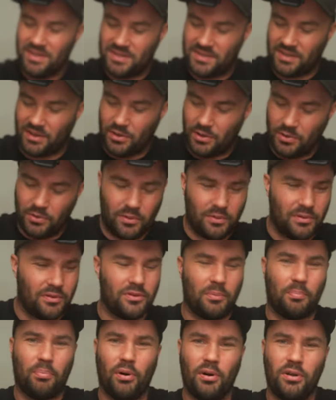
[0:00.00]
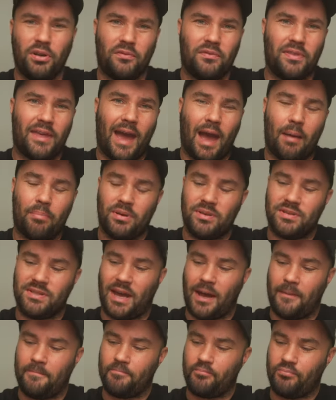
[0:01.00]
so the point of the app is
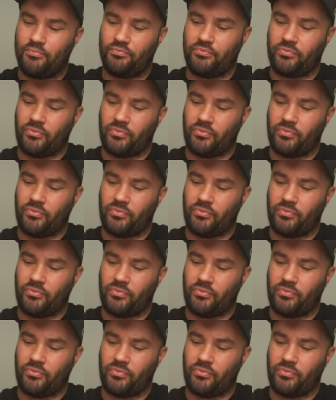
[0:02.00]
that